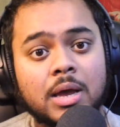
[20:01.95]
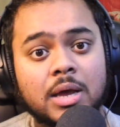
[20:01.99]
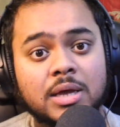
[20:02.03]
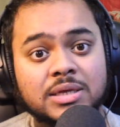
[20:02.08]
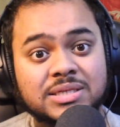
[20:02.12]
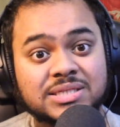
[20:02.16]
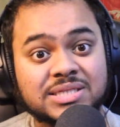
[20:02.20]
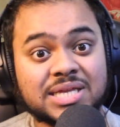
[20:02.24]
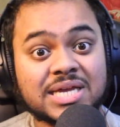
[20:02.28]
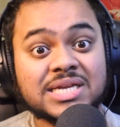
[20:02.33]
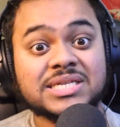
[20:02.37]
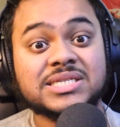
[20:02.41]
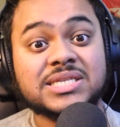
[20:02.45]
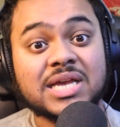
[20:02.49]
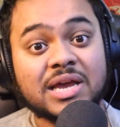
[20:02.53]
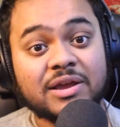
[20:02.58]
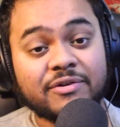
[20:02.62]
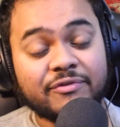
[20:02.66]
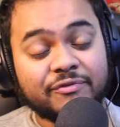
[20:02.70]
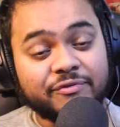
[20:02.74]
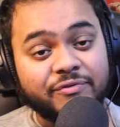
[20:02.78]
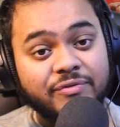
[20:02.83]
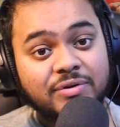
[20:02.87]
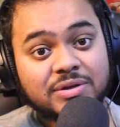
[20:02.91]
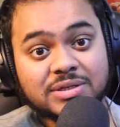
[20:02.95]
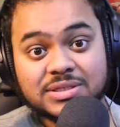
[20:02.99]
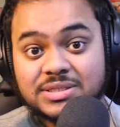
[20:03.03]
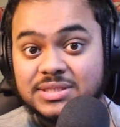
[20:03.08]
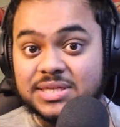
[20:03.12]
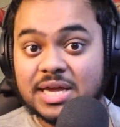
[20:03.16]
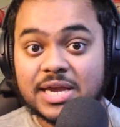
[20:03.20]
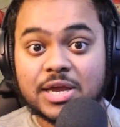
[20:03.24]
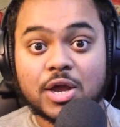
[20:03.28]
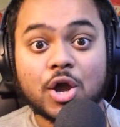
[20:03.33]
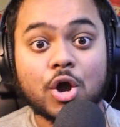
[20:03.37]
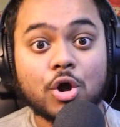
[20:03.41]
Stay safe,
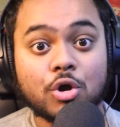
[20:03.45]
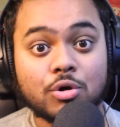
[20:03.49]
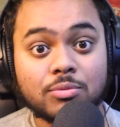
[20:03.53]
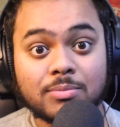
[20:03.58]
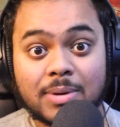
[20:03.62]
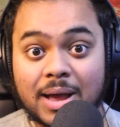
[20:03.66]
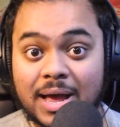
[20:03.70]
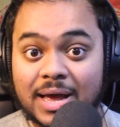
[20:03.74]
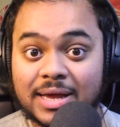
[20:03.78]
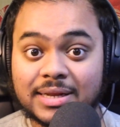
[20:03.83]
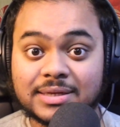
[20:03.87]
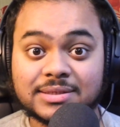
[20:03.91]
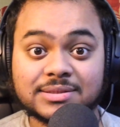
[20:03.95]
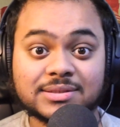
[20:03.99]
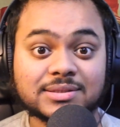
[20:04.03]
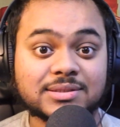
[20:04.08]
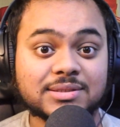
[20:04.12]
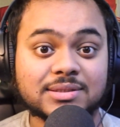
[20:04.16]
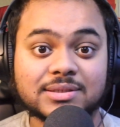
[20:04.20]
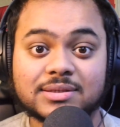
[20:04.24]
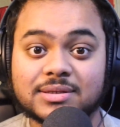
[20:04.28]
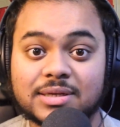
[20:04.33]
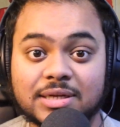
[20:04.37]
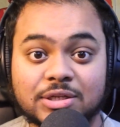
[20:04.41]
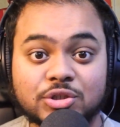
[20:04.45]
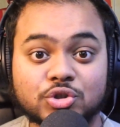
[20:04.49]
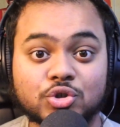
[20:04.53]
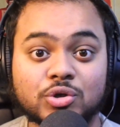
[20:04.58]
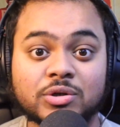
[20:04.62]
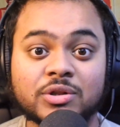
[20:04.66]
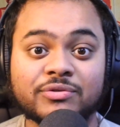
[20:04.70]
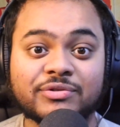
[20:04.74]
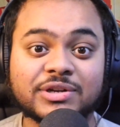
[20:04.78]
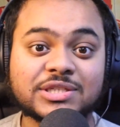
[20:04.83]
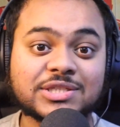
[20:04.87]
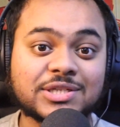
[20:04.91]
stay home, and
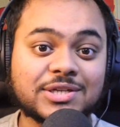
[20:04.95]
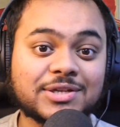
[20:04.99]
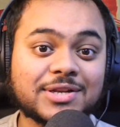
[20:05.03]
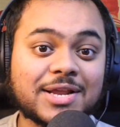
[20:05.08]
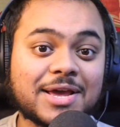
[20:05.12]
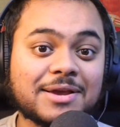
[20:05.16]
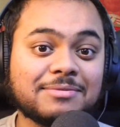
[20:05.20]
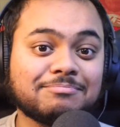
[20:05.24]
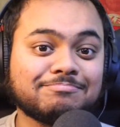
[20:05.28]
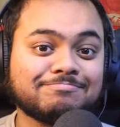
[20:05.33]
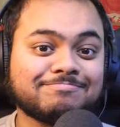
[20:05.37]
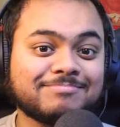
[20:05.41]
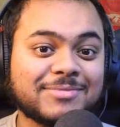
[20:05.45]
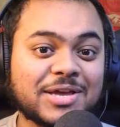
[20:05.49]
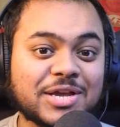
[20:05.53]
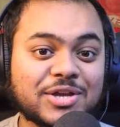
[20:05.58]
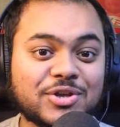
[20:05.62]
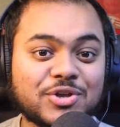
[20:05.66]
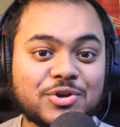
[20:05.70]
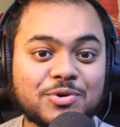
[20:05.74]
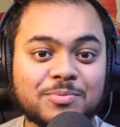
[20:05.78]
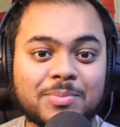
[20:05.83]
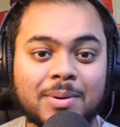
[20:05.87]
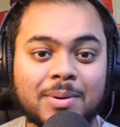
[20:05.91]
enjoy the rest of your day. Thank you.